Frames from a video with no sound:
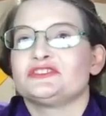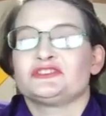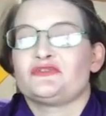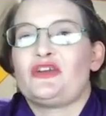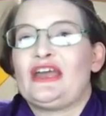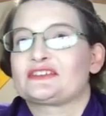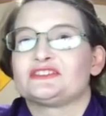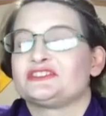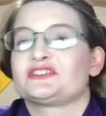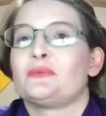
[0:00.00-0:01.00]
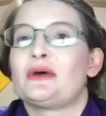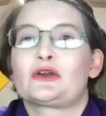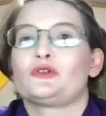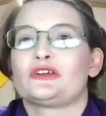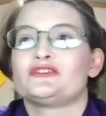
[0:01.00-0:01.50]
a fact. This is the
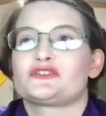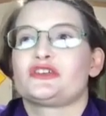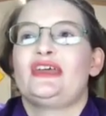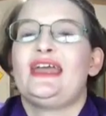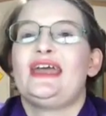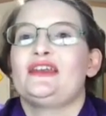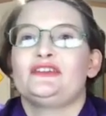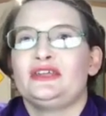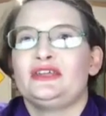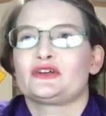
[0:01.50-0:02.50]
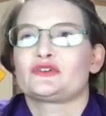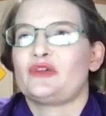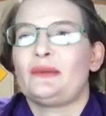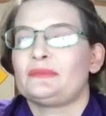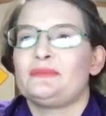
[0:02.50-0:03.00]
medical condition they had. And then their
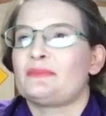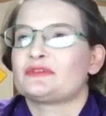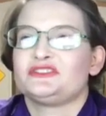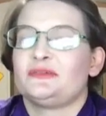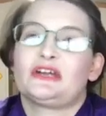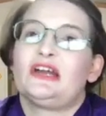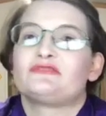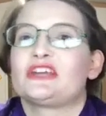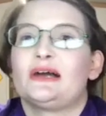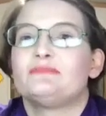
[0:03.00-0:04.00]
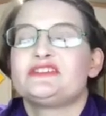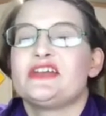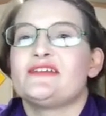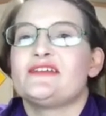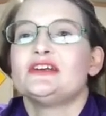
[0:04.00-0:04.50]
family members sometimes get
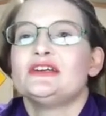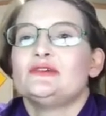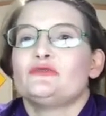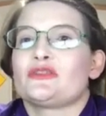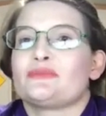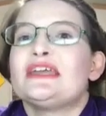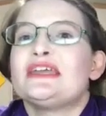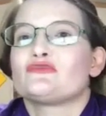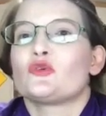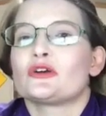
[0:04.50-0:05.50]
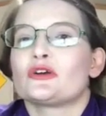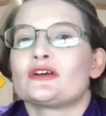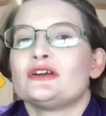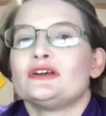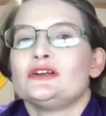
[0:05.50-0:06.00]
upset with me for
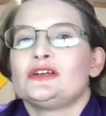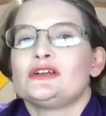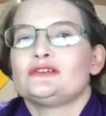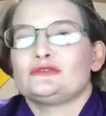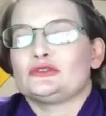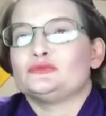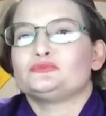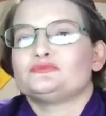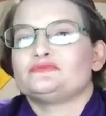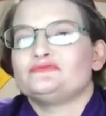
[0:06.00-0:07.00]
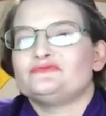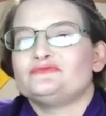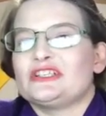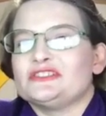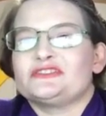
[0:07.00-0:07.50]

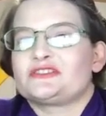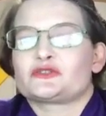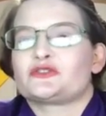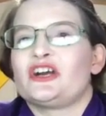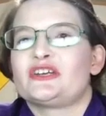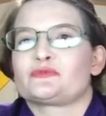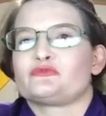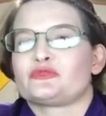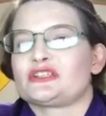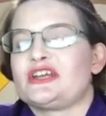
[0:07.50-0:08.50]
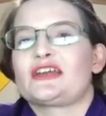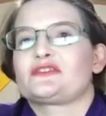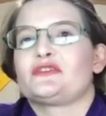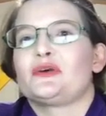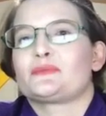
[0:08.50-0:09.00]
because they're trying to
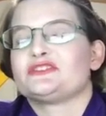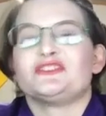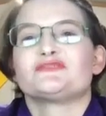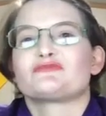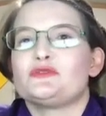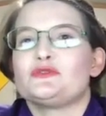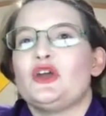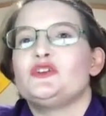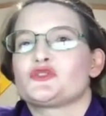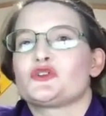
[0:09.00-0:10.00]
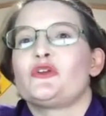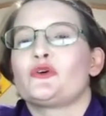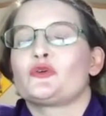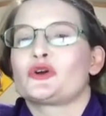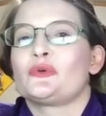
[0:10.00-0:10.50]
protect the person's reputation
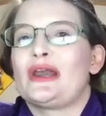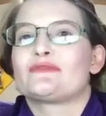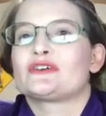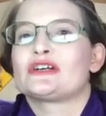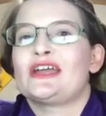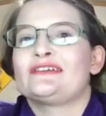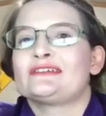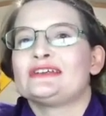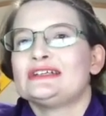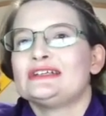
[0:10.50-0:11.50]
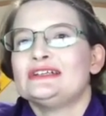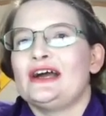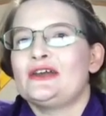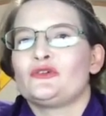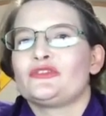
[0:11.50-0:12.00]
or whatever. And
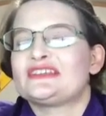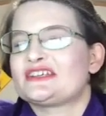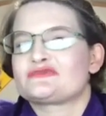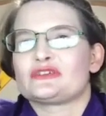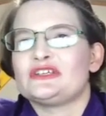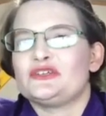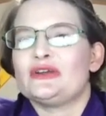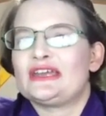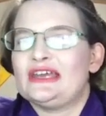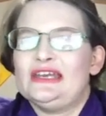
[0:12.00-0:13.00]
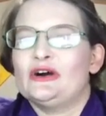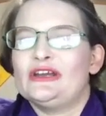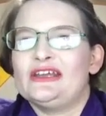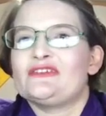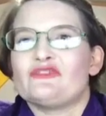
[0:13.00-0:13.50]
I don't think that's really doing anyone
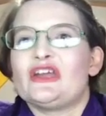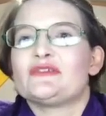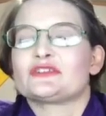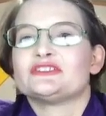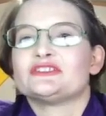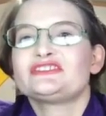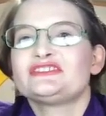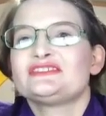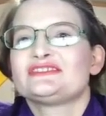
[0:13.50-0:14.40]
any favors